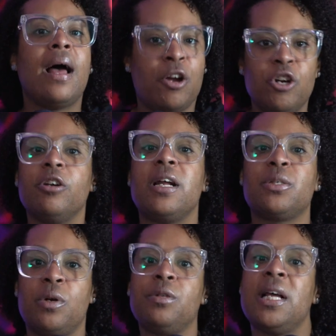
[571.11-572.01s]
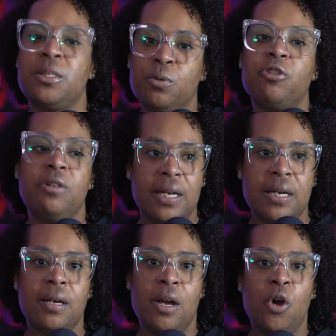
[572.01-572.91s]
Good. That's what you
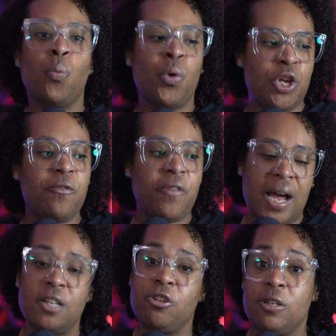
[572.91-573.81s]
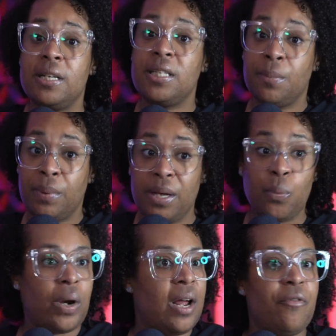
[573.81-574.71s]
need. When you find your
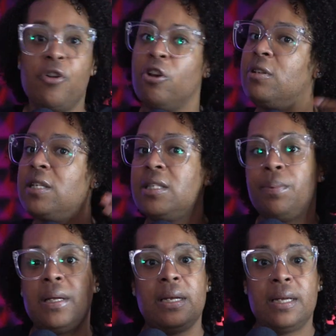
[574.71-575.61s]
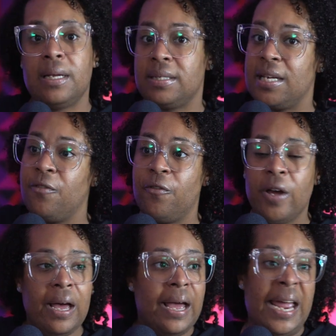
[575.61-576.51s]
discipline, whatever your discipline is, if
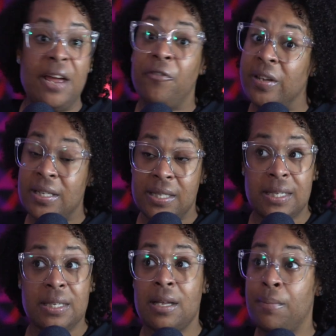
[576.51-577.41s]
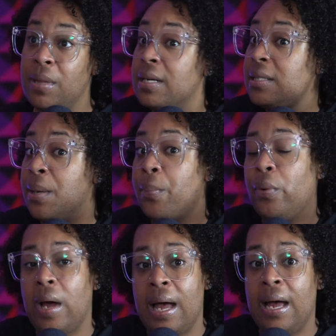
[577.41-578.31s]
it's something as
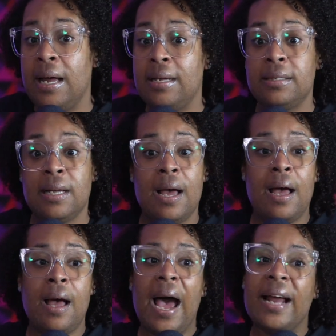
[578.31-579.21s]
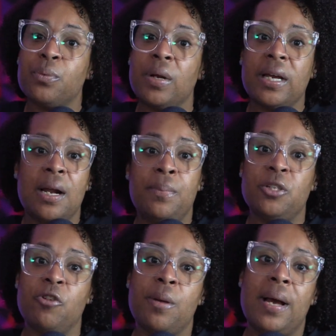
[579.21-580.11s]
simple as I just want to get up and
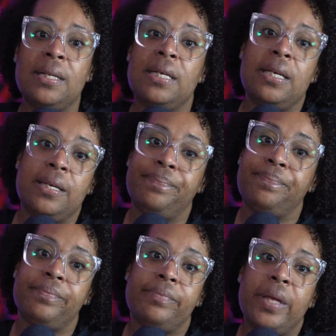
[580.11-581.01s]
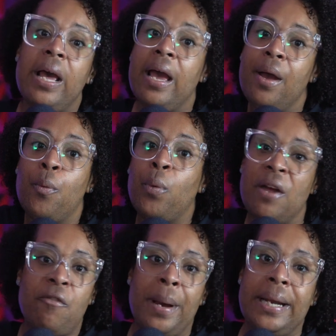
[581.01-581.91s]
drink my tea when
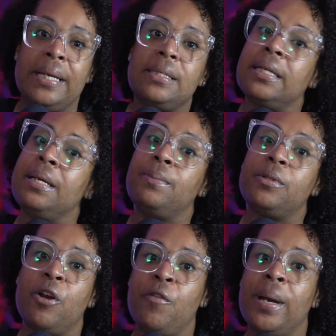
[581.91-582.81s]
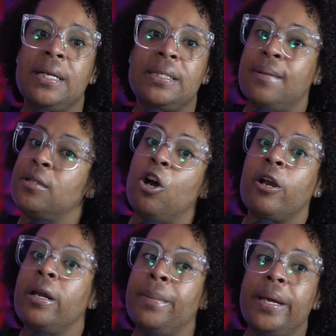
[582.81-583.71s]
everybody is asleep, so everybody stops
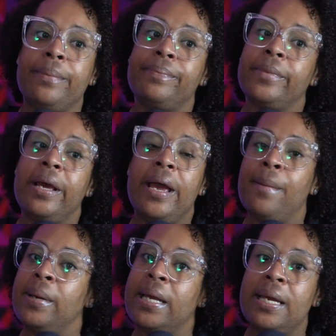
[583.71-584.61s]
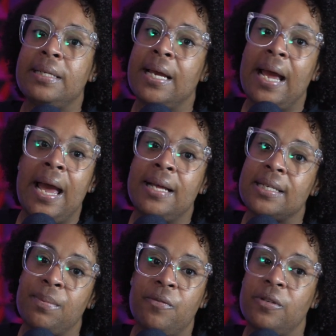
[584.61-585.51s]
talking to me and my kids ain't
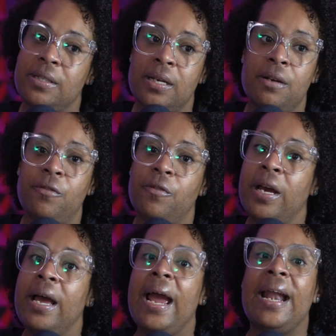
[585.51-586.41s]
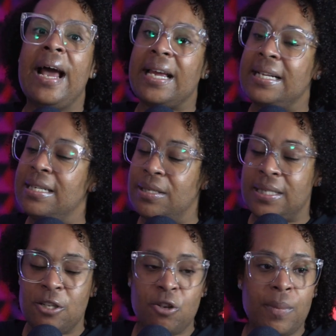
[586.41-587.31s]
asking me for stuff, and I can
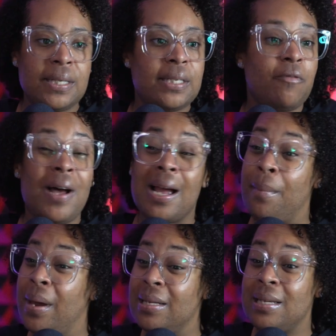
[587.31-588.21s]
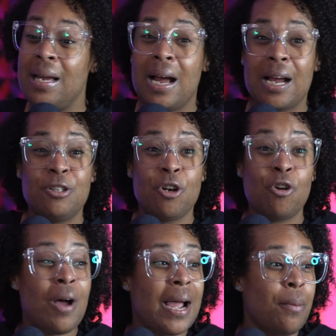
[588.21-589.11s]
center myself, I can meditate, I can
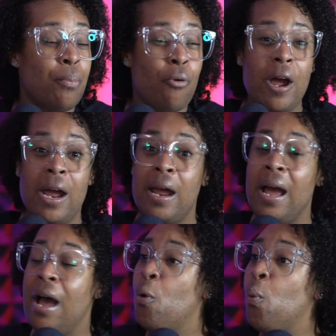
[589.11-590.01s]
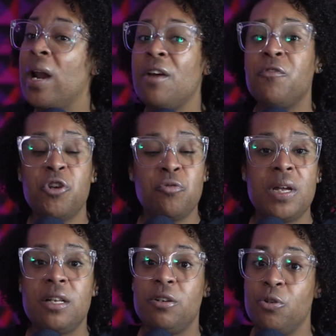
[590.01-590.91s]
journal, I can pray, whatever you
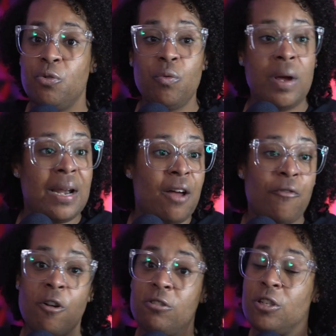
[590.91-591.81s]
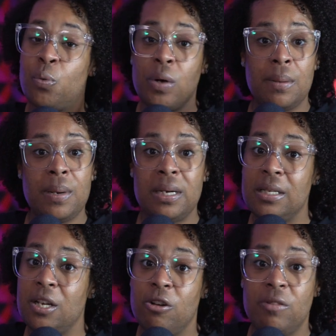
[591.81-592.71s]
need to do in that first 20 minutes
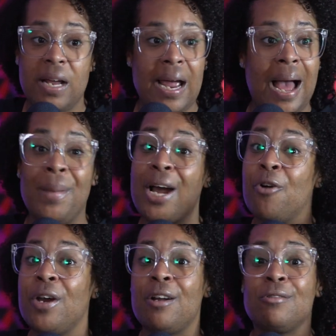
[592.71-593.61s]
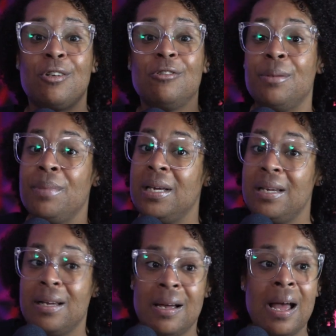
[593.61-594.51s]
of your day. I'm not going to get on social
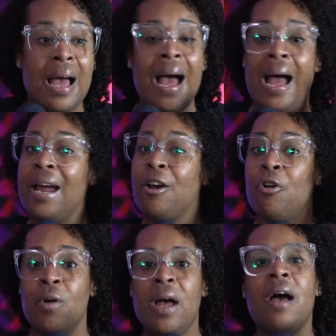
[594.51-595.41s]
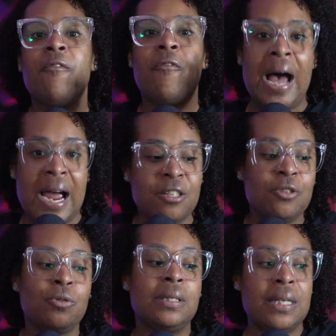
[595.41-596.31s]
media. I ain't going to find
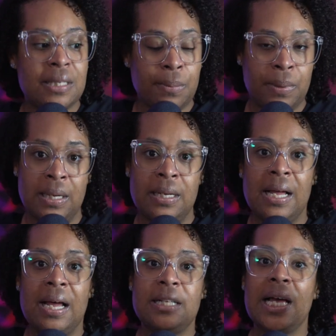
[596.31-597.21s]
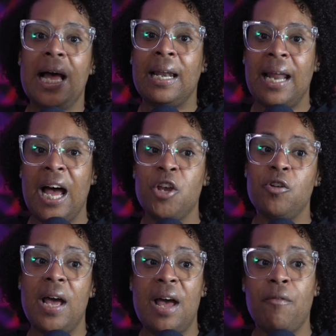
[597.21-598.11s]
you a discipline to allow you
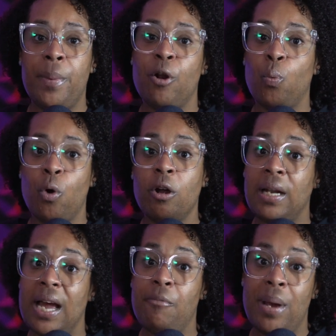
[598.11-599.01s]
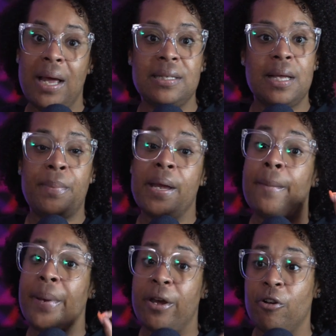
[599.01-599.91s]
to have a better work-life balance and be a
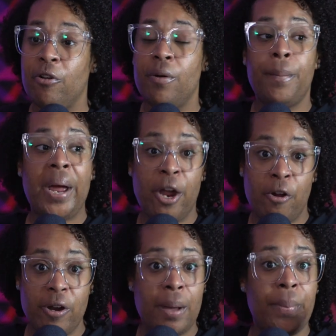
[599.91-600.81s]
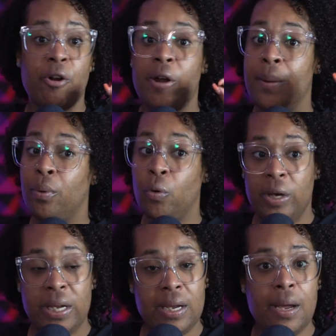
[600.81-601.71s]
better parent, a better
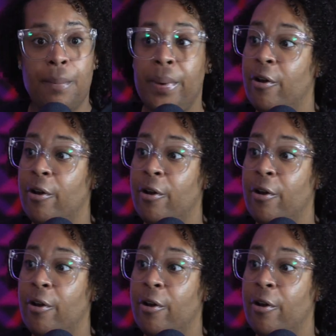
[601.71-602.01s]
employee, a better